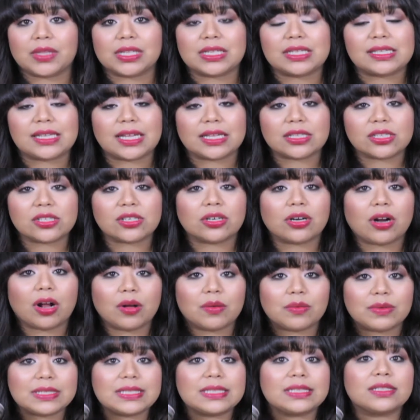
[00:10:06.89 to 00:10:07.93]
The scents are
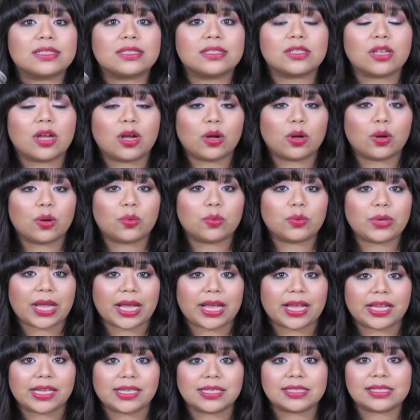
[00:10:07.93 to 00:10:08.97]
always so
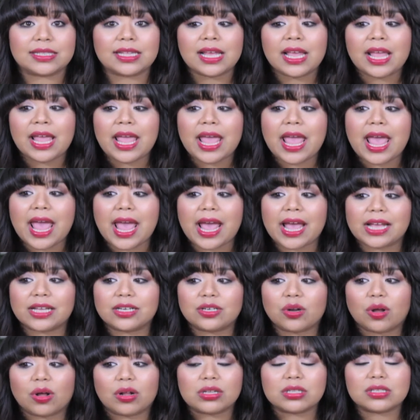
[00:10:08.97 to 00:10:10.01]
nice,
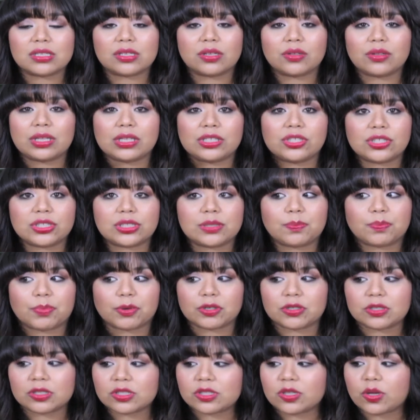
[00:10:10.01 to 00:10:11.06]
and also they just
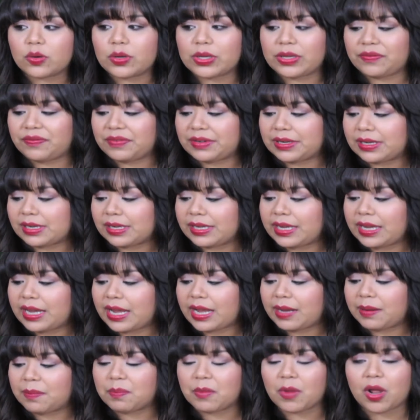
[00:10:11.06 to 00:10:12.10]
burn so evenly.
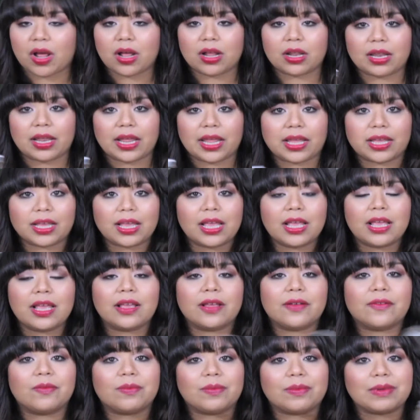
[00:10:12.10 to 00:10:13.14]
I'm not like
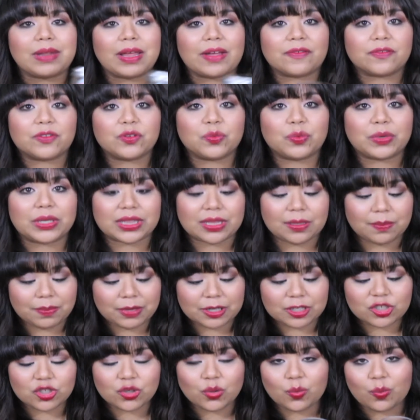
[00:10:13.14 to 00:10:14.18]
left with a
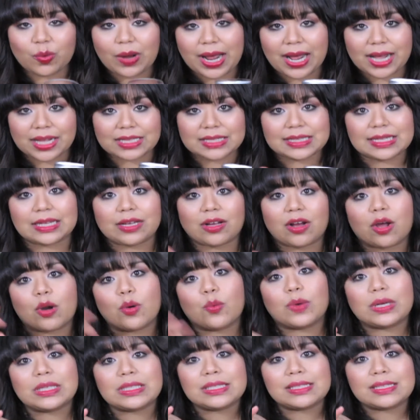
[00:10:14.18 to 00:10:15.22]
bunch of wax like on
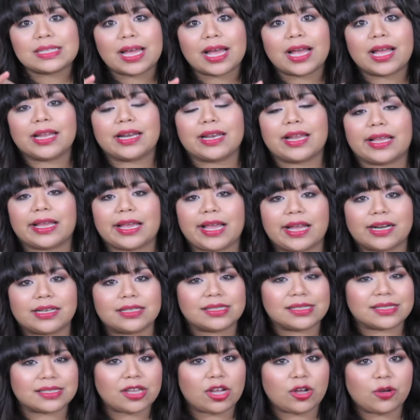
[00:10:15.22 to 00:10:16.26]
one side, like at a
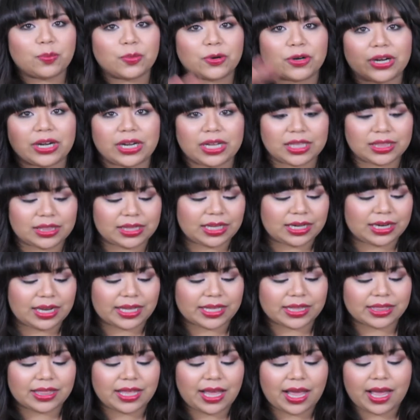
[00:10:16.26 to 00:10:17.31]
slope or anything
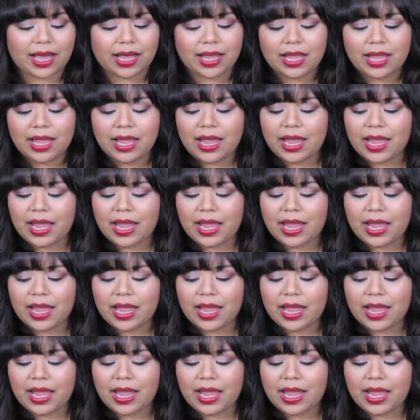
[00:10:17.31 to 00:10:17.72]
like that.